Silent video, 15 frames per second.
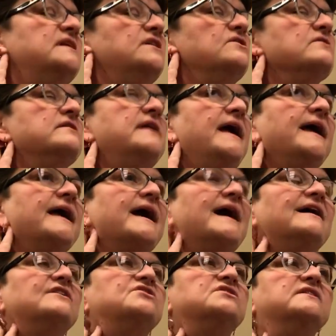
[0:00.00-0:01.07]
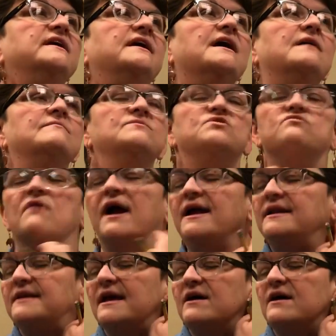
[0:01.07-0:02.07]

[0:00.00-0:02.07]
that your neck actually comes right